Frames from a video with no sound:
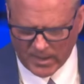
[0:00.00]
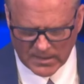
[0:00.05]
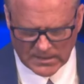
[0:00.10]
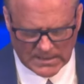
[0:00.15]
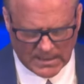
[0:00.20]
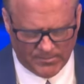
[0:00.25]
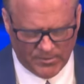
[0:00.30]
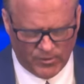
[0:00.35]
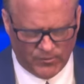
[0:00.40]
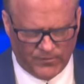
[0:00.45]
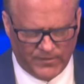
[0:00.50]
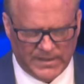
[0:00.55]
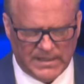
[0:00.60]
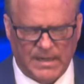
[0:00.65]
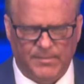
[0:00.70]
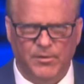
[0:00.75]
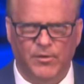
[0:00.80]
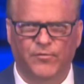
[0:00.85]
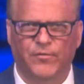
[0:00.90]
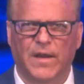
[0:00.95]

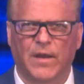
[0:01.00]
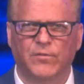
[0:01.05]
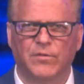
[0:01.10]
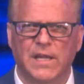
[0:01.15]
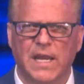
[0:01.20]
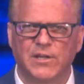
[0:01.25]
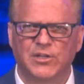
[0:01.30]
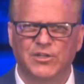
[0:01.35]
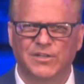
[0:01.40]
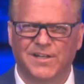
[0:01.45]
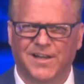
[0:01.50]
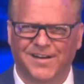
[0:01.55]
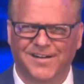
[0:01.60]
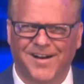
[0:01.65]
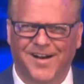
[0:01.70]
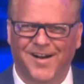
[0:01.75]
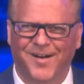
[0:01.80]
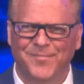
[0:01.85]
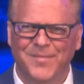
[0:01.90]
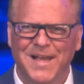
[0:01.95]

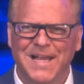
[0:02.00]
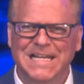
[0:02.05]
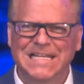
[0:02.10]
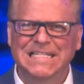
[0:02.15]
wvwfoundation.com,